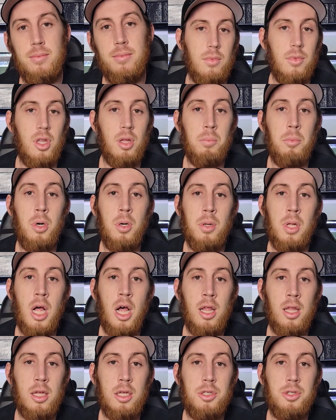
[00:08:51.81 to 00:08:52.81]
The
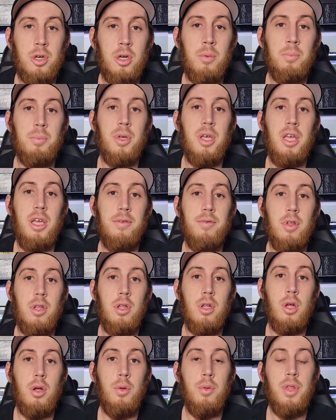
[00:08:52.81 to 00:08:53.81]
Malawa shrimp, even
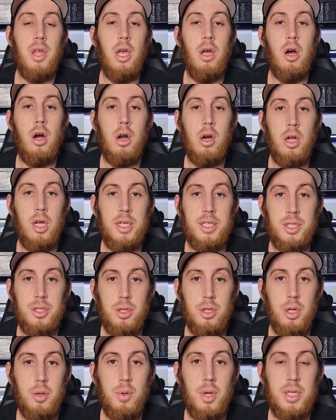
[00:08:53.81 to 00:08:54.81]
though they are a
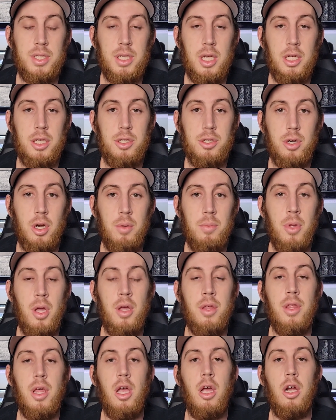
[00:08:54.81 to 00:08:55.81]
Sulawesi shrimp,
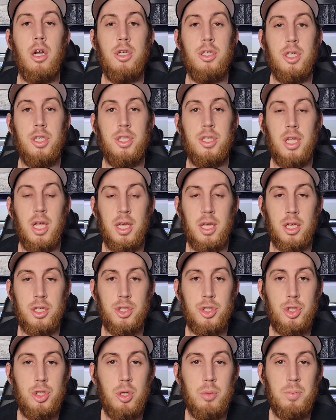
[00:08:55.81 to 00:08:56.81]
they are just like a
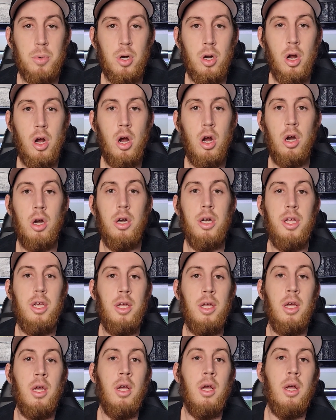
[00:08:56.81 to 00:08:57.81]
super hardy,
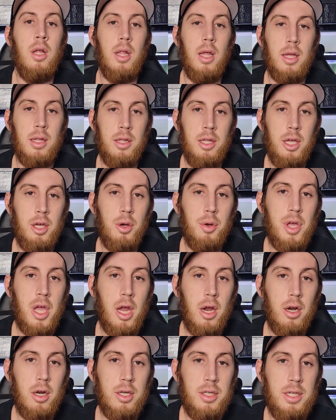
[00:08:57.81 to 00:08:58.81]
like
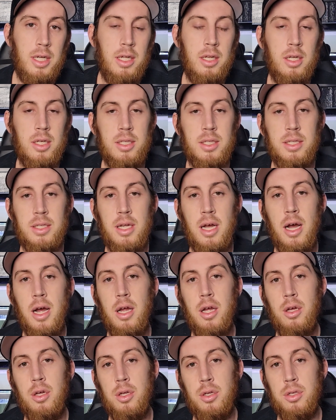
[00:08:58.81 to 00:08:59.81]
Neocaridina
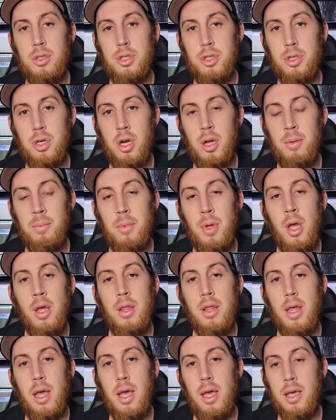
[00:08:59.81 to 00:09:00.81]
style shrimp.
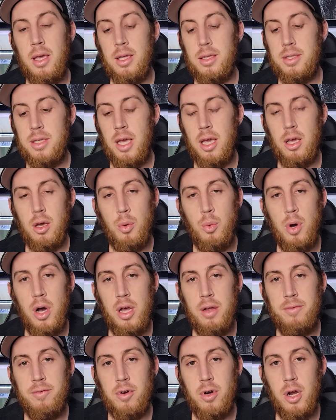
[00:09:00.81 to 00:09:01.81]
They can take a wide
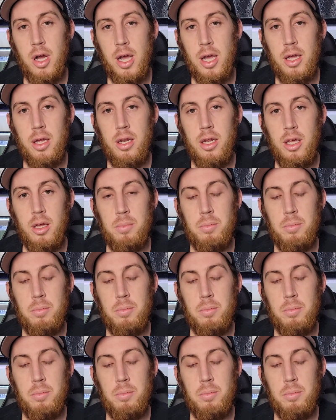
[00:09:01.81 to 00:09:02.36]
variety of